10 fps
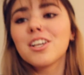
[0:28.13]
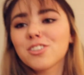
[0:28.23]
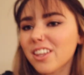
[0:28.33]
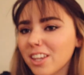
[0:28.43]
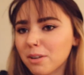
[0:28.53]

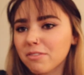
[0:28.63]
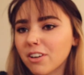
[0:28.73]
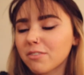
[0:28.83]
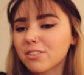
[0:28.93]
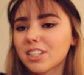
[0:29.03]
So I thought it'd be
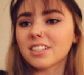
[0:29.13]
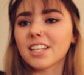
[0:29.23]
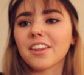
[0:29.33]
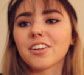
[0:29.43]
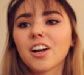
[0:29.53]
fun if we did it
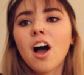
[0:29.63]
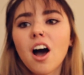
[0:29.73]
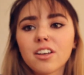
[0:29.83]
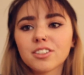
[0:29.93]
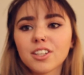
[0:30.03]
together.
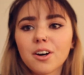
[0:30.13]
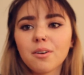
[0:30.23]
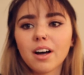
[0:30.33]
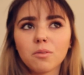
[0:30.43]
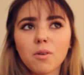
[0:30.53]

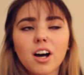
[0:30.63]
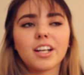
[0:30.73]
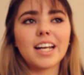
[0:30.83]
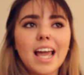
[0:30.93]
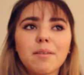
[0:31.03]
Also,
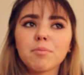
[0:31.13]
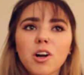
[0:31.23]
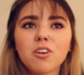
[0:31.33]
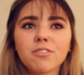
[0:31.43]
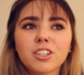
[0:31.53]
Juan and Abram
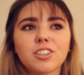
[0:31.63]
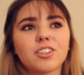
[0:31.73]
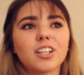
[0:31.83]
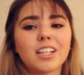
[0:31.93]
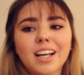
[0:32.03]
are over, so
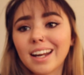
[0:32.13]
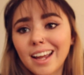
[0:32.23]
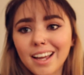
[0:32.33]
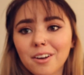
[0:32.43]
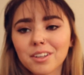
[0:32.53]
they're gonna kind of
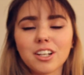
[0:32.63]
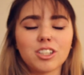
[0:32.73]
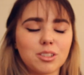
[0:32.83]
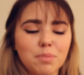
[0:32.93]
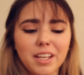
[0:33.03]
hang out here
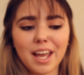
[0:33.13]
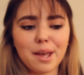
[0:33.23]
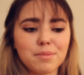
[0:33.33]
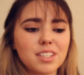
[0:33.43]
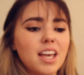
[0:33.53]
and just play
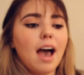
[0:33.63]
games,